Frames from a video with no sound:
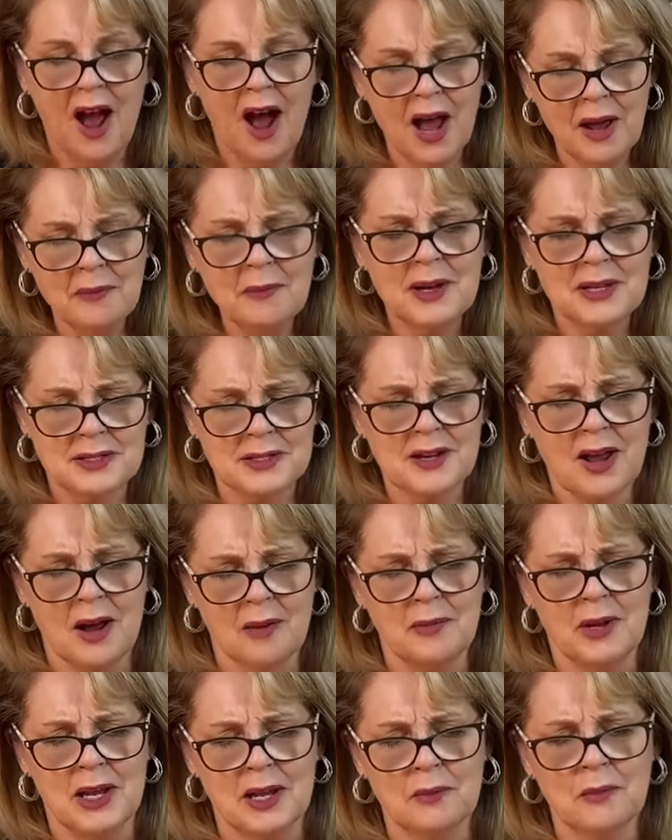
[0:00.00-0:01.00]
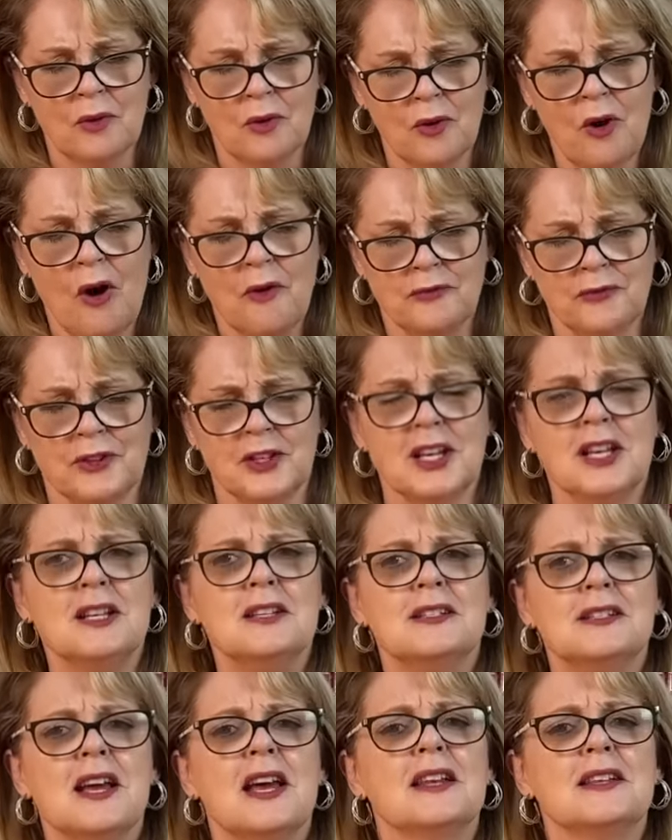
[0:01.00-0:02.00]
I must come here more often, he
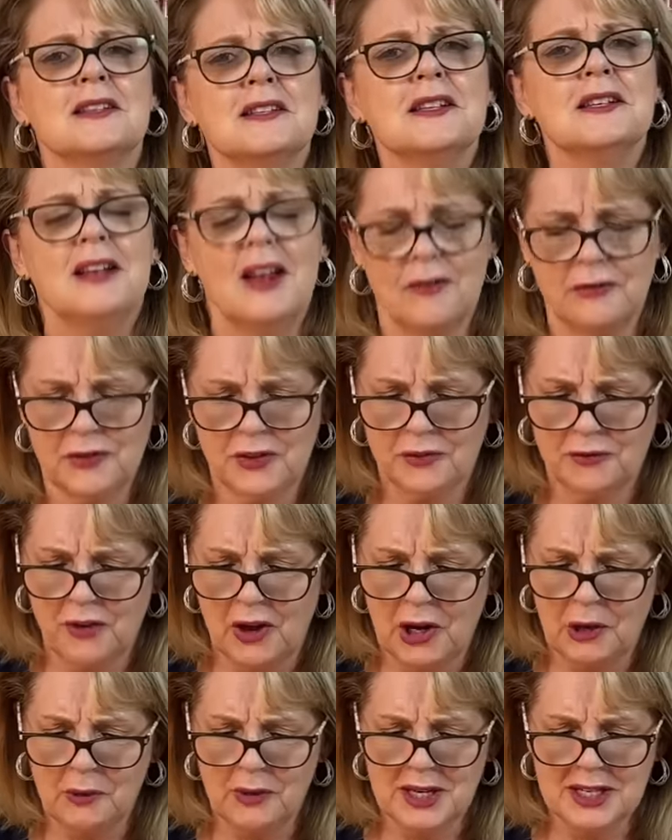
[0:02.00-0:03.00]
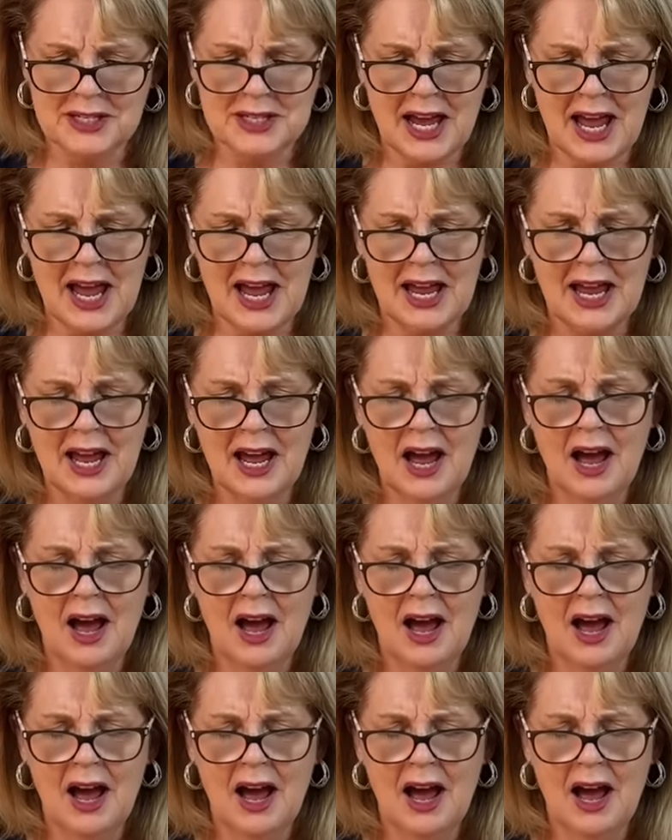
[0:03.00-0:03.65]
said as he left the following day.